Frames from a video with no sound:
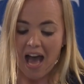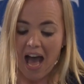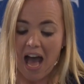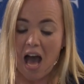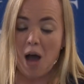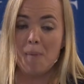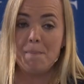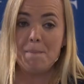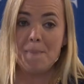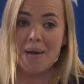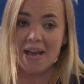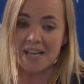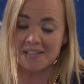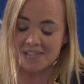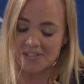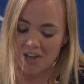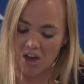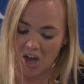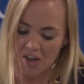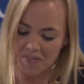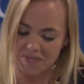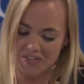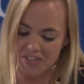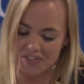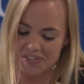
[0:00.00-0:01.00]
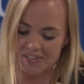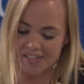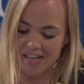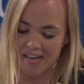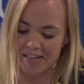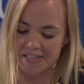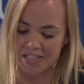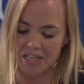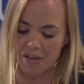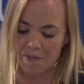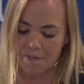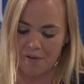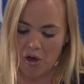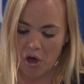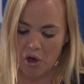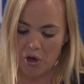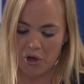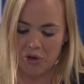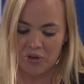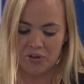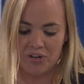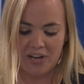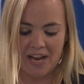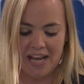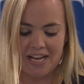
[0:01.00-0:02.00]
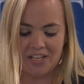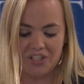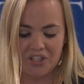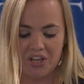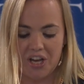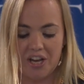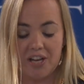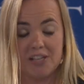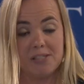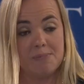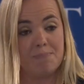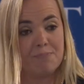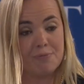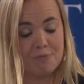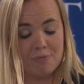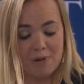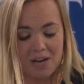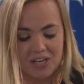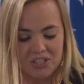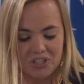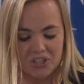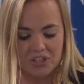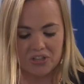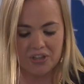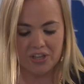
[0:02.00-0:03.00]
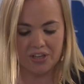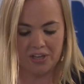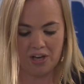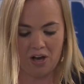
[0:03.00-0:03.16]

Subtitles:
Our better understanding of our own nature has bridged the